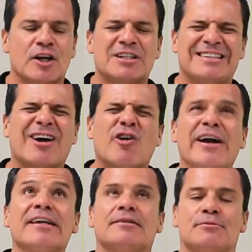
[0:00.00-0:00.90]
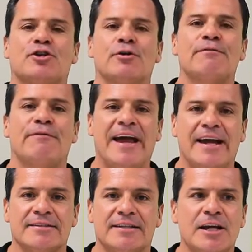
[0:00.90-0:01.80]
start creating some true
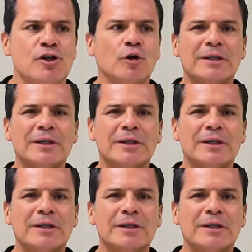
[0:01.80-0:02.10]
fans in your